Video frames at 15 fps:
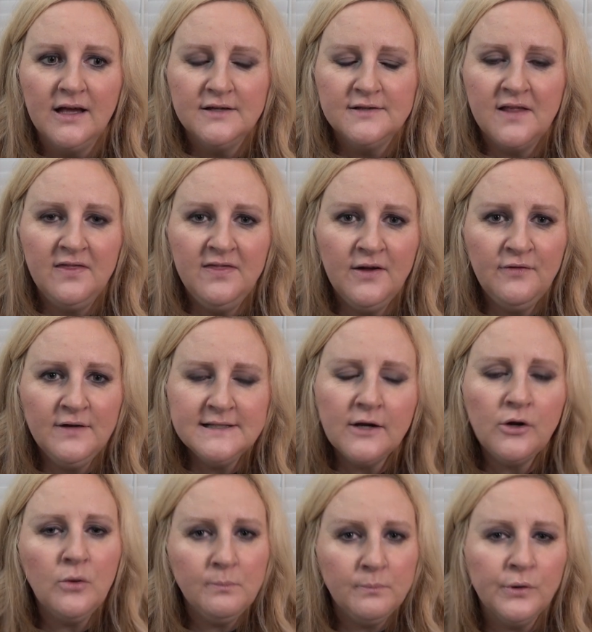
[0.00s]
So there is a
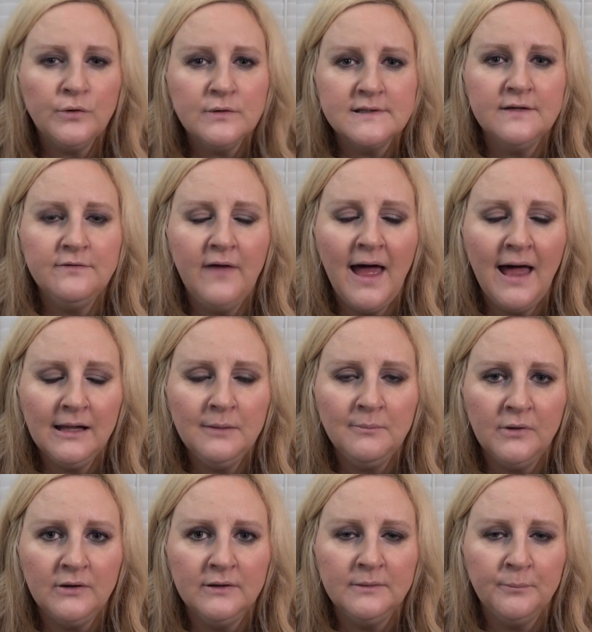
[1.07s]
compulsive
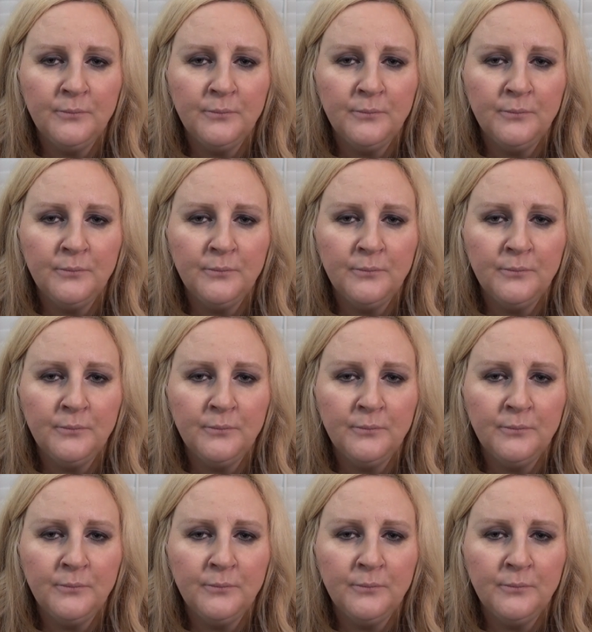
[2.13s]
element,